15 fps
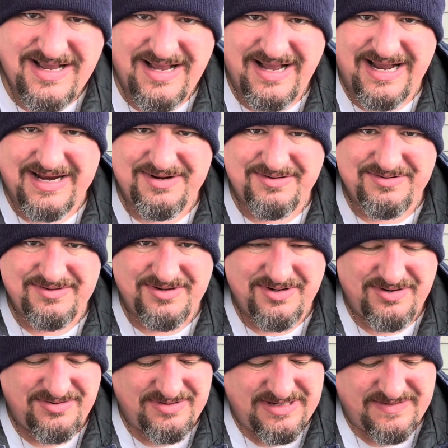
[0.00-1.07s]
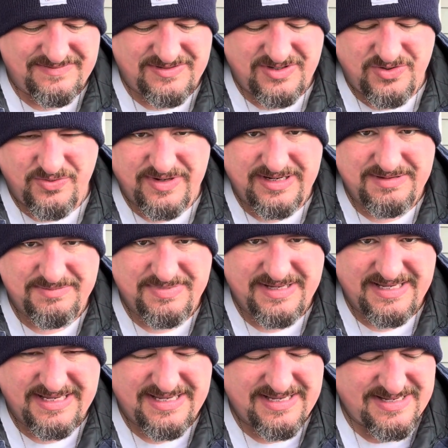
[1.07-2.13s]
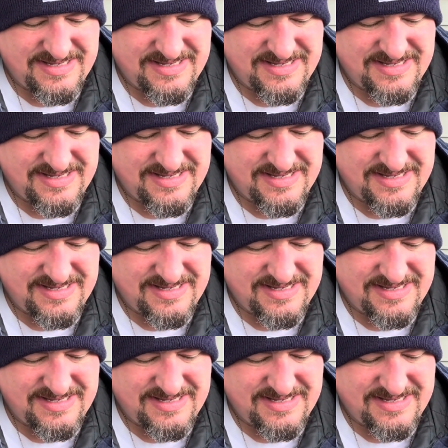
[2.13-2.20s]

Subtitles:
I don't know if the Queen Bee